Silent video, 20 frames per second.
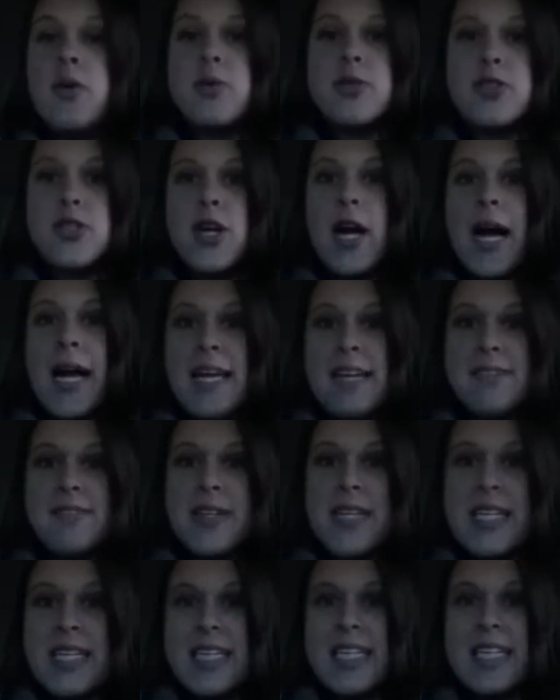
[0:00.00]
We're
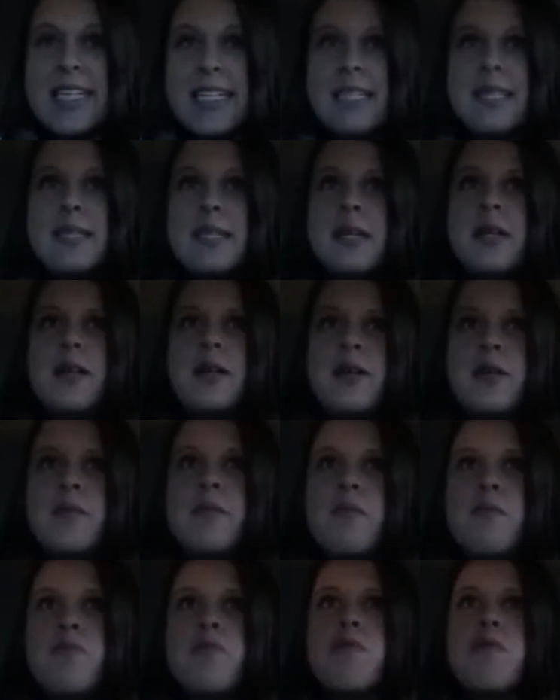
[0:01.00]
driving!
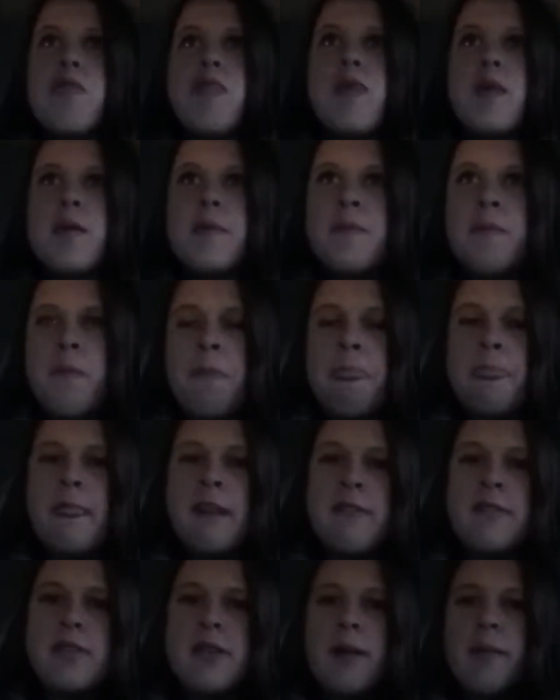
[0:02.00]

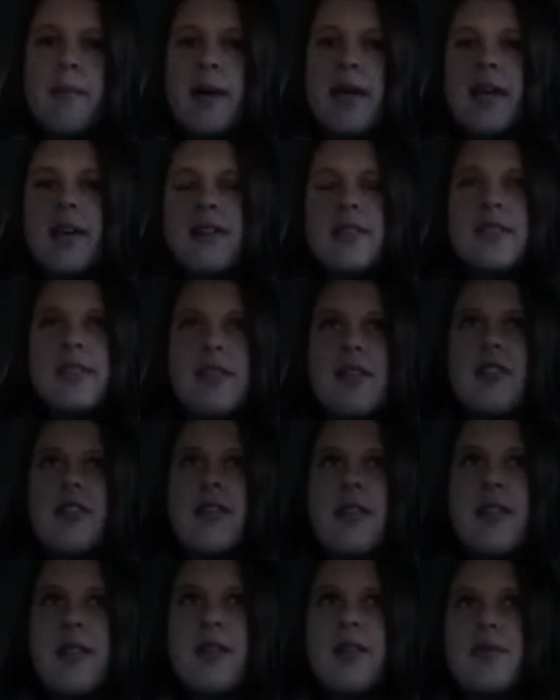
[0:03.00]
I feel like my hair is
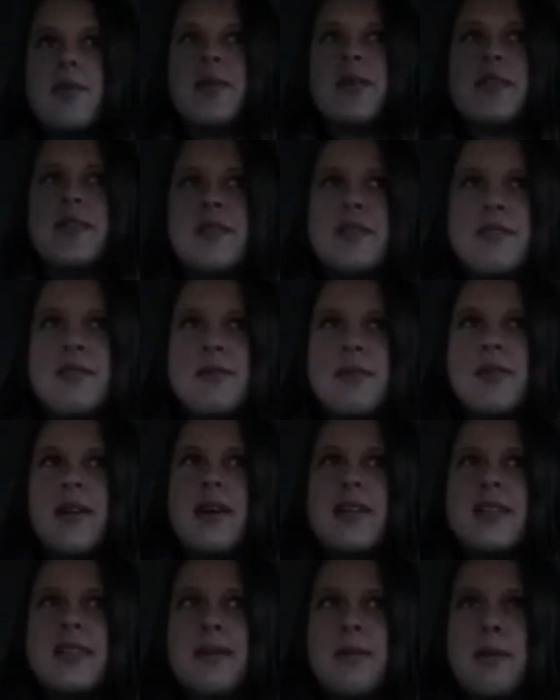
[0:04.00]
longer than it was the
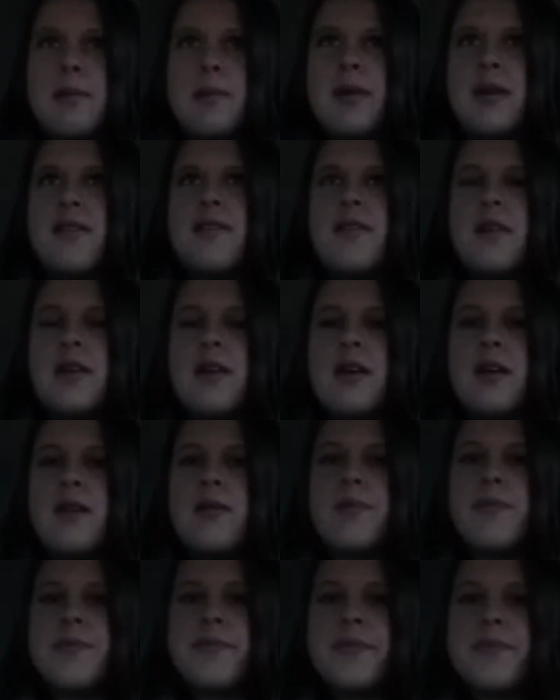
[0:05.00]
last time I made a
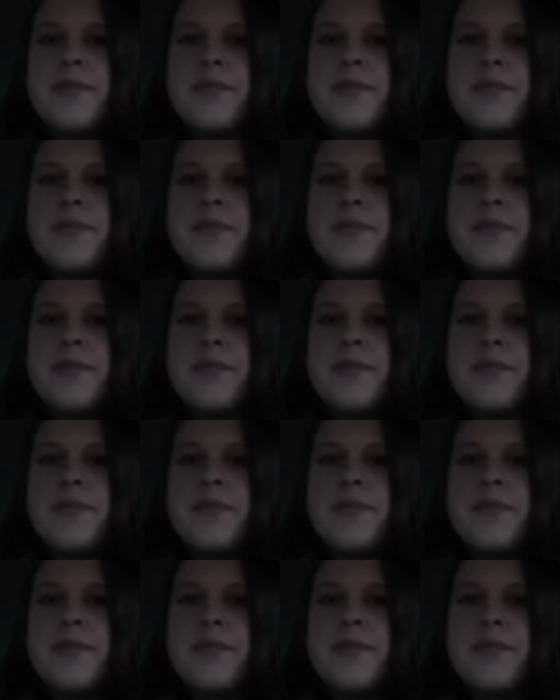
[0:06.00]
video.